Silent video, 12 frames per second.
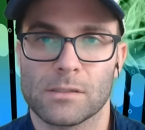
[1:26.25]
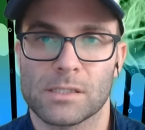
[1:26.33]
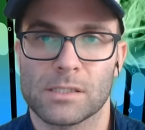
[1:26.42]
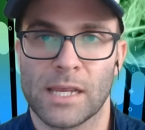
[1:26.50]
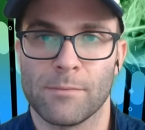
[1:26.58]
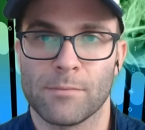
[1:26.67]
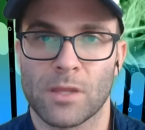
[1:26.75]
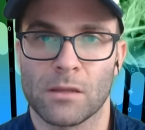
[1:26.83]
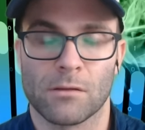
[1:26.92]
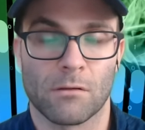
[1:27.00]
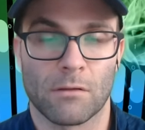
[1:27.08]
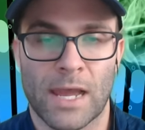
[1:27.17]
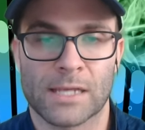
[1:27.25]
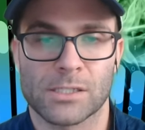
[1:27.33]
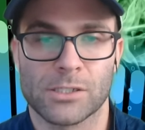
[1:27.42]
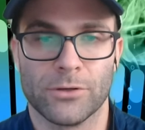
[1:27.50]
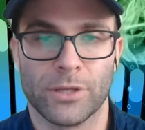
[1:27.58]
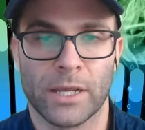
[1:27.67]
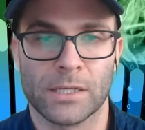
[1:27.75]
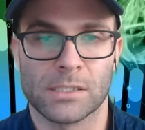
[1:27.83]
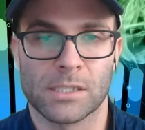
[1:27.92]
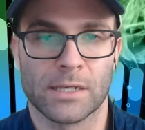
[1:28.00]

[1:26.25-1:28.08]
Same thing the last 2 days.